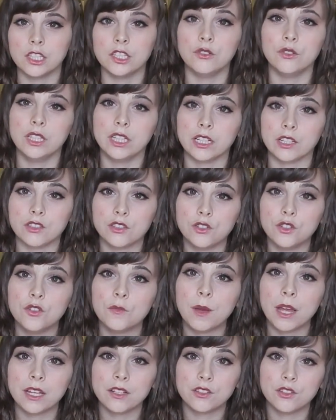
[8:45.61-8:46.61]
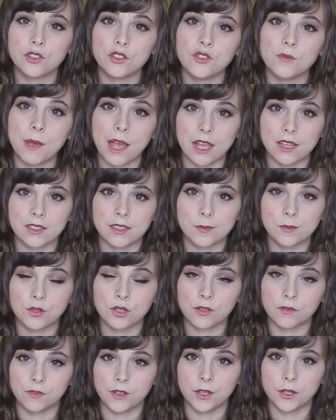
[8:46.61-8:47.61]
You need a 2x2
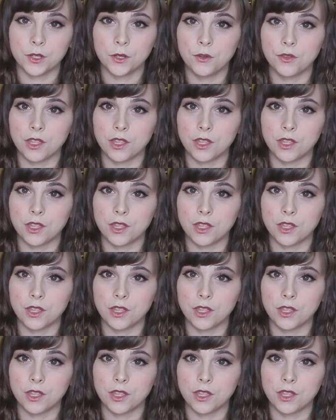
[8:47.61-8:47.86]
passport photo